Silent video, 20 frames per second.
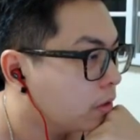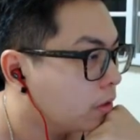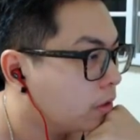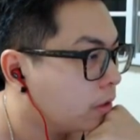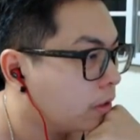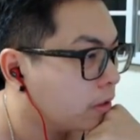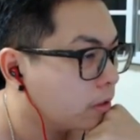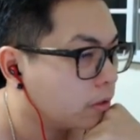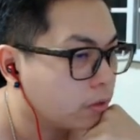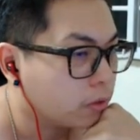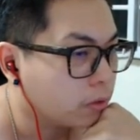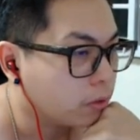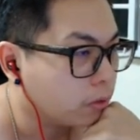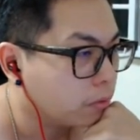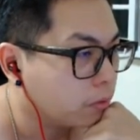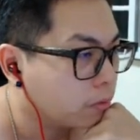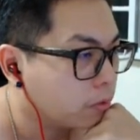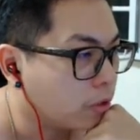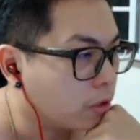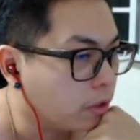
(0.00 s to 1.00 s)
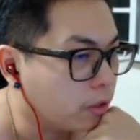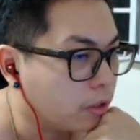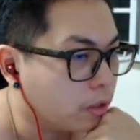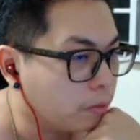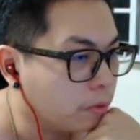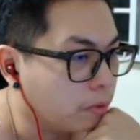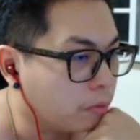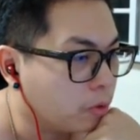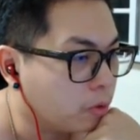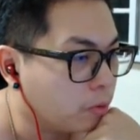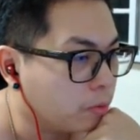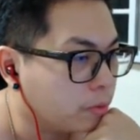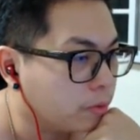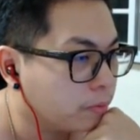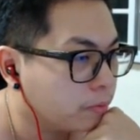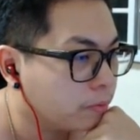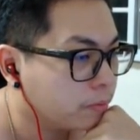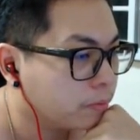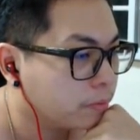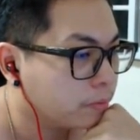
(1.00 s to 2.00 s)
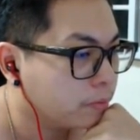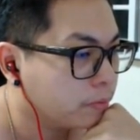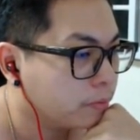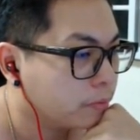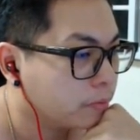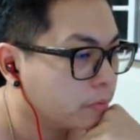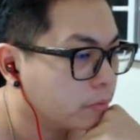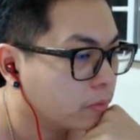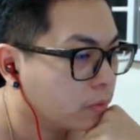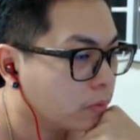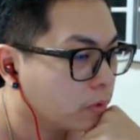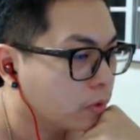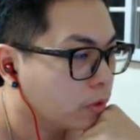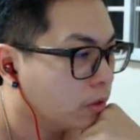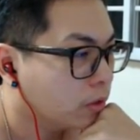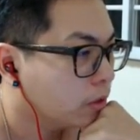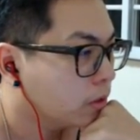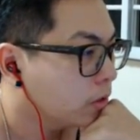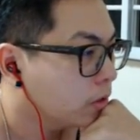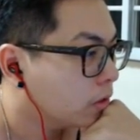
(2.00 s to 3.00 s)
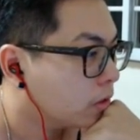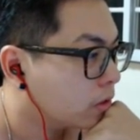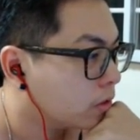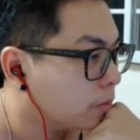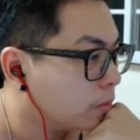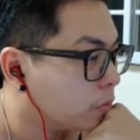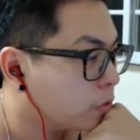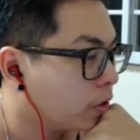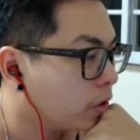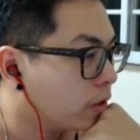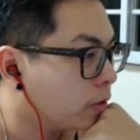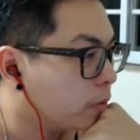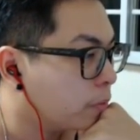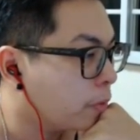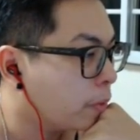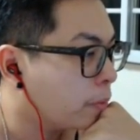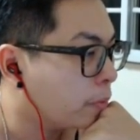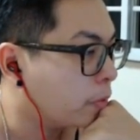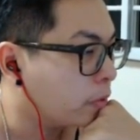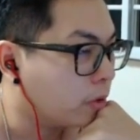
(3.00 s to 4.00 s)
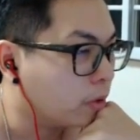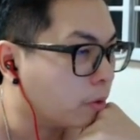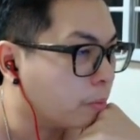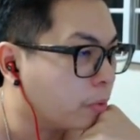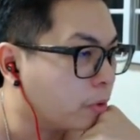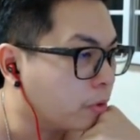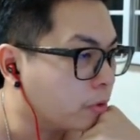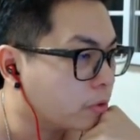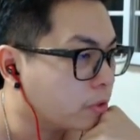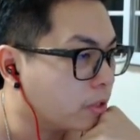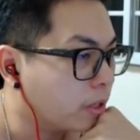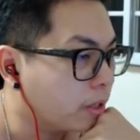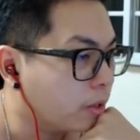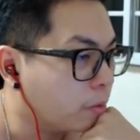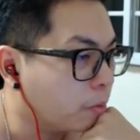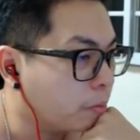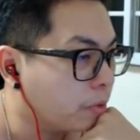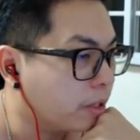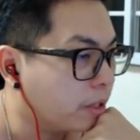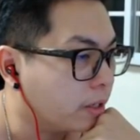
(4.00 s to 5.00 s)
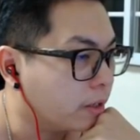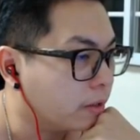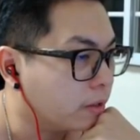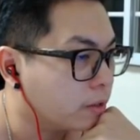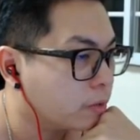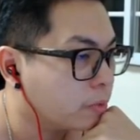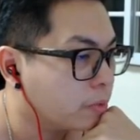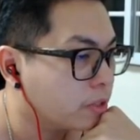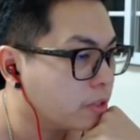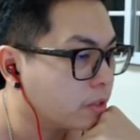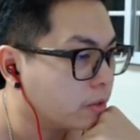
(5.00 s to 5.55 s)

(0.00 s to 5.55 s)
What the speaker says: so. Sorry, give me a moment. So I'm trying to remember all the perks because I don't play in this particular